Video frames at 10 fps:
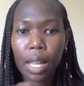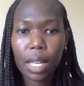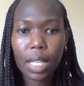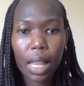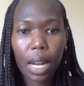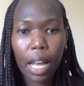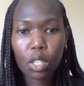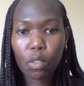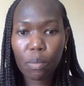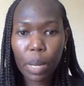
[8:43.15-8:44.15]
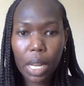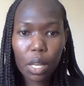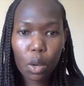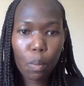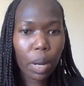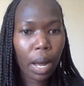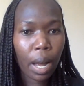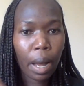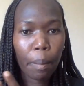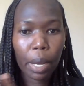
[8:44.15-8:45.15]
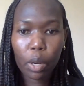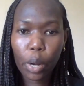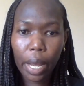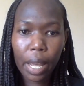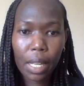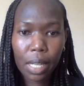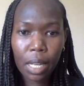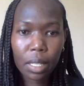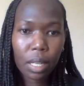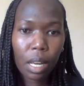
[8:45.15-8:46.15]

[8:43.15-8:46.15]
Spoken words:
These are the likes of Minikube, MicroK8s.